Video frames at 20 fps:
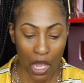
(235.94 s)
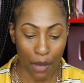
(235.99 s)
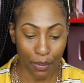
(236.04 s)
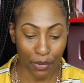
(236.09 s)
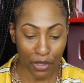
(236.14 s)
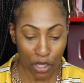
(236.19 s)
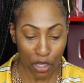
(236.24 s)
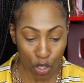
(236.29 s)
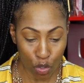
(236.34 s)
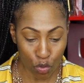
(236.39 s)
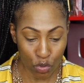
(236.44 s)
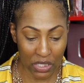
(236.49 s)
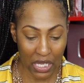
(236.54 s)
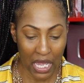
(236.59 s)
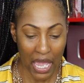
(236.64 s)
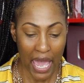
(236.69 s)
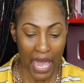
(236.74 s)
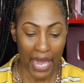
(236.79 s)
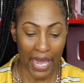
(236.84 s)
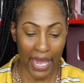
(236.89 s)
up close
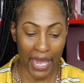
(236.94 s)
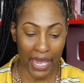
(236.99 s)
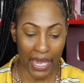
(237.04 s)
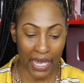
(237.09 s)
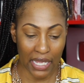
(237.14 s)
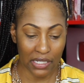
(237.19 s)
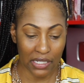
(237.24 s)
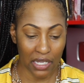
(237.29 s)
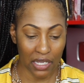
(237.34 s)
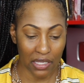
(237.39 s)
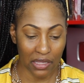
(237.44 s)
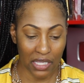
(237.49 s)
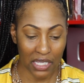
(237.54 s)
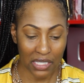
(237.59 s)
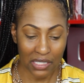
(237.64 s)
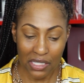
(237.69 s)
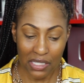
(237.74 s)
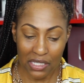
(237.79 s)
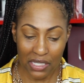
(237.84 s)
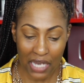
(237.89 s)
and
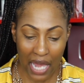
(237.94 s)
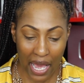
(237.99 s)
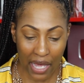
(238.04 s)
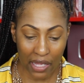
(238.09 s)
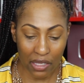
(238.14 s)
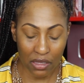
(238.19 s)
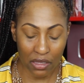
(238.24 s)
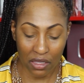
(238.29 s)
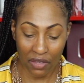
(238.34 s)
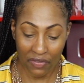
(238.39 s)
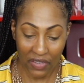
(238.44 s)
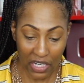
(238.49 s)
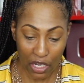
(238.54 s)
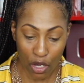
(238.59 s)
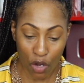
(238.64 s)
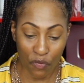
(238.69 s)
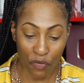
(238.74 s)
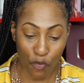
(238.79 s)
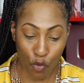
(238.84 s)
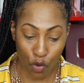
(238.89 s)
this is not the
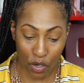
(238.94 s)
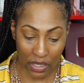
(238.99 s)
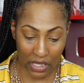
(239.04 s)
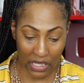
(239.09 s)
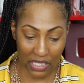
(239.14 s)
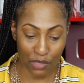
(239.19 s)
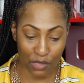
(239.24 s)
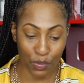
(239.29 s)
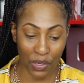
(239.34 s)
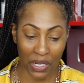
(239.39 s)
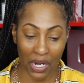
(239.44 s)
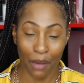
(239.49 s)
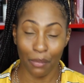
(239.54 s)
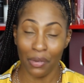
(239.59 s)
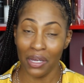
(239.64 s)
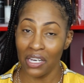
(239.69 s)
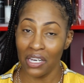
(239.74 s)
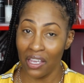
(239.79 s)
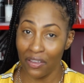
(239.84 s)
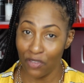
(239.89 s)
video for this, but
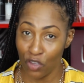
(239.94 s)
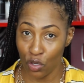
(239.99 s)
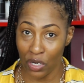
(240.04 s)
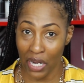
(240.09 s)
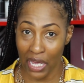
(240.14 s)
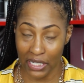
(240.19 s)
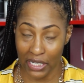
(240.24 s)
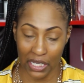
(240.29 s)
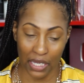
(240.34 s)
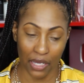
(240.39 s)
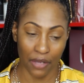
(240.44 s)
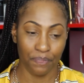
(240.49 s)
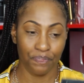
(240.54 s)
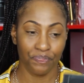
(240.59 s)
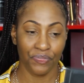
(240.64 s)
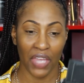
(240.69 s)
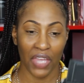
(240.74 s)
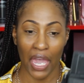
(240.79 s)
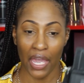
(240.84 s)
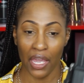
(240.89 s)
I'm going to give you an idea.
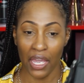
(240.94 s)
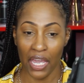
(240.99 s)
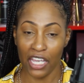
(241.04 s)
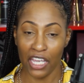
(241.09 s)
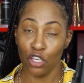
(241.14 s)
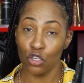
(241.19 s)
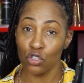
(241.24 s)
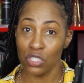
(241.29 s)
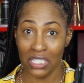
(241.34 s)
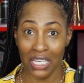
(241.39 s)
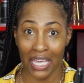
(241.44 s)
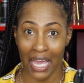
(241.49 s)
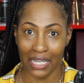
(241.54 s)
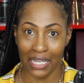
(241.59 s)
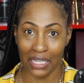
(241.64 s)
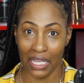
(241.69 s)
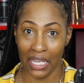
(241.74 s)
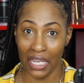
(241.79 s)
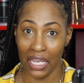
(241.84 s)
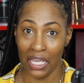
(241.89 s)
Okay, and you'll see
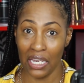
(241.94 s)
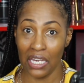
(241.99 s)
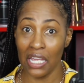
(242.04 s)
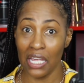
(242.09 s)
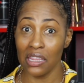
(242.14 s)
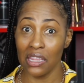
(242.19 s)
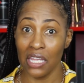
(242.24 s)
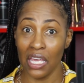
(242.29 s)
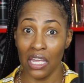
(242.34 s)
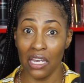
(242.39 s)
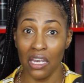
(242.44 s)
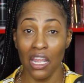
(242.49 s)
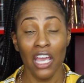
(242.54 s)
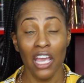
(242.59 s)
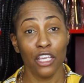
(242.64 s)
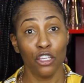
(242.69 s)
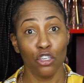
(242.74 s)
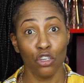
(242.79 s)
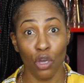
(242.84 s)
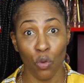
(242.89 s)
at the end and then
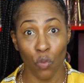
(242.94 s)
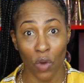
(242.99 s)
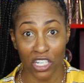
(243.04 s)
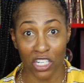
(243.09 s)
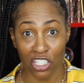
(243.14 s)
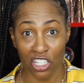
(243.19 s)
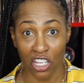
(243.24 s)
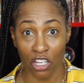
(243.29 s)
you can watch